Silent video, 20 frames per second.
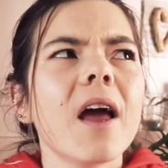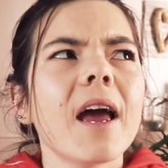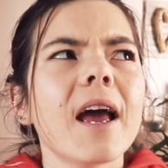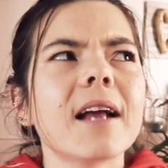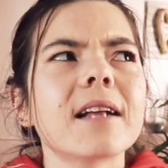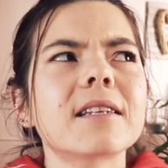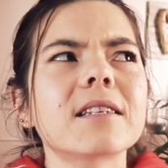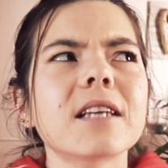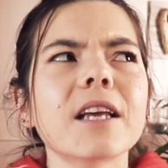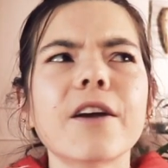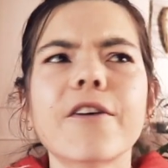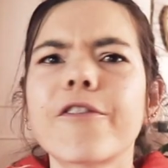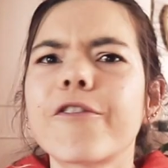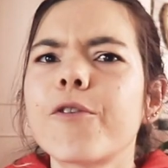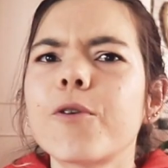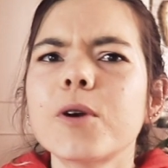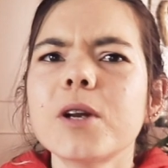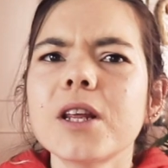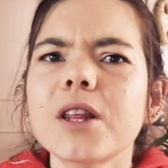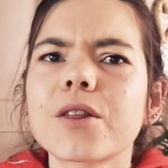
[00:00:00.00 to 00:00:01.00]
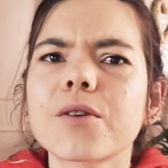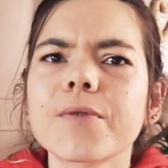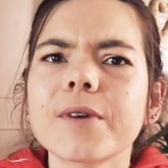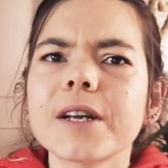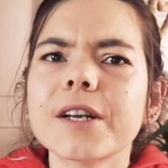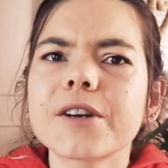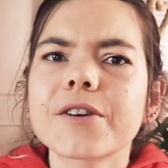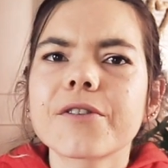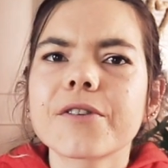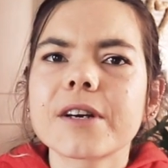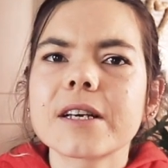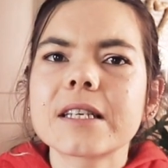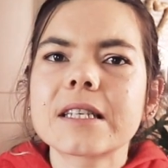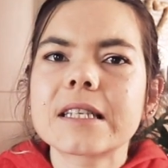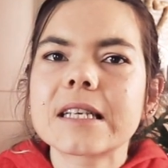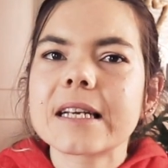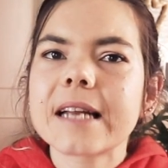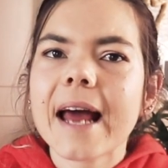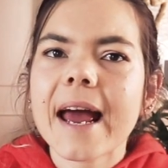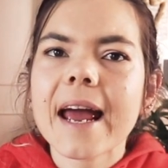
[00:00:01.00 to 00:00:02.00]
it's like 43
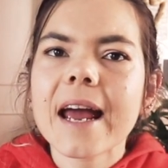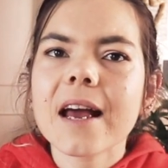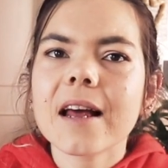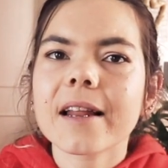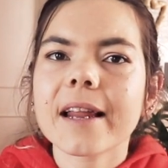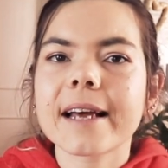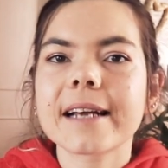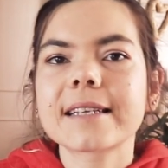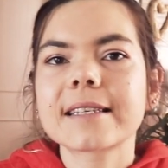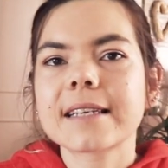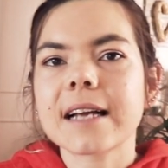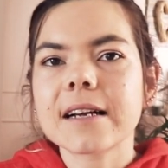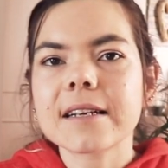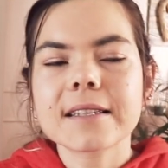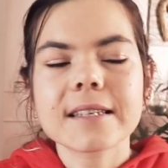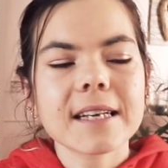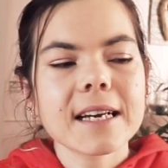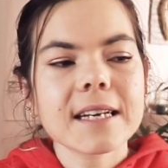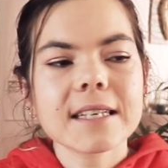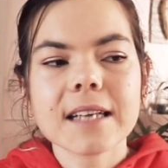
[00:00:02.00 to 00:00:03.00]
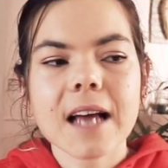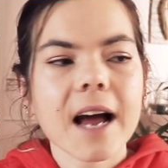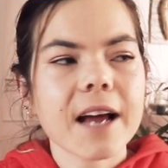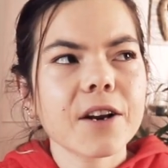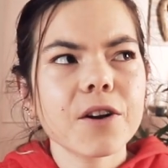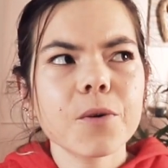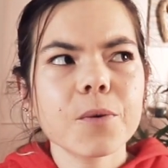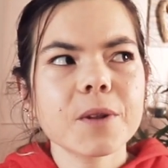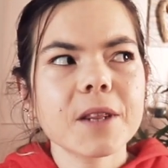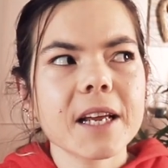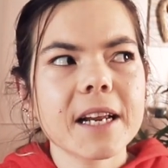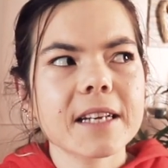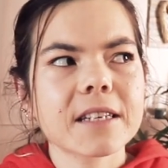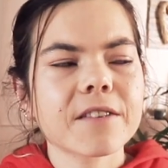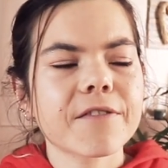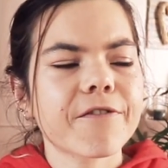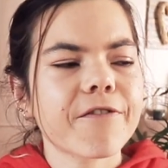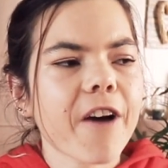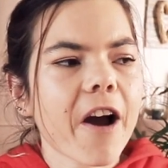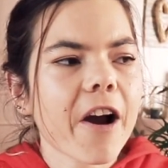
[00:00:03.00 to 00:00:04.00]
degrees today like celsius i don't know what that is
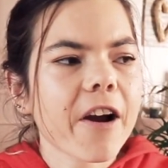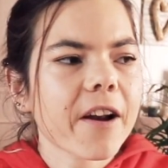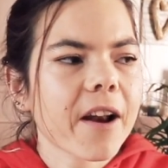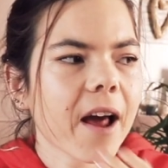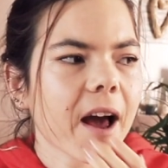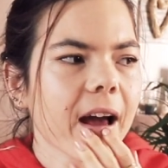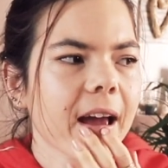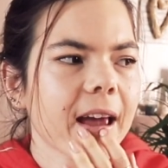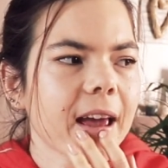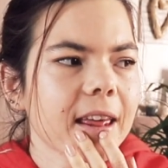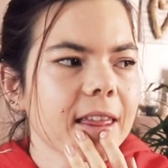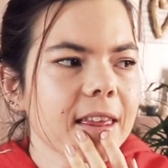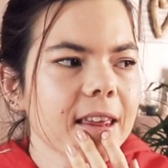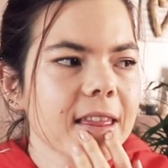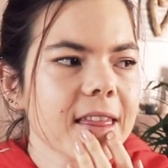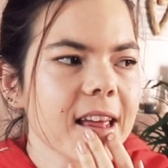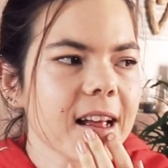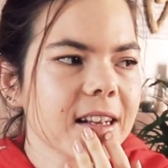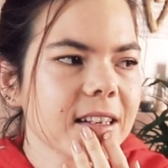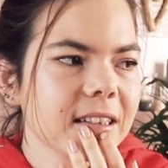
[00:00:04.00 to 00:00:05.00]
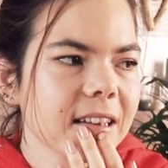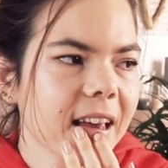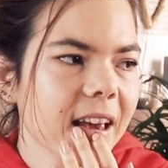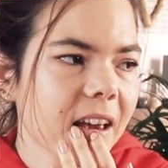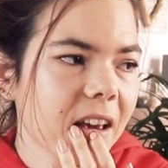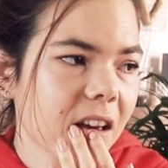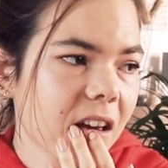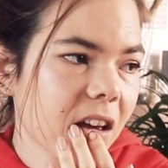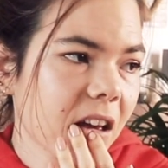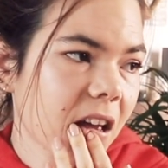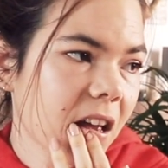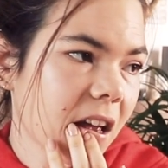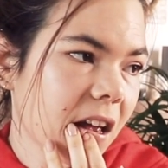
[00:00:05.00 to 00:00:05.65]
in fahrenheit i think that's like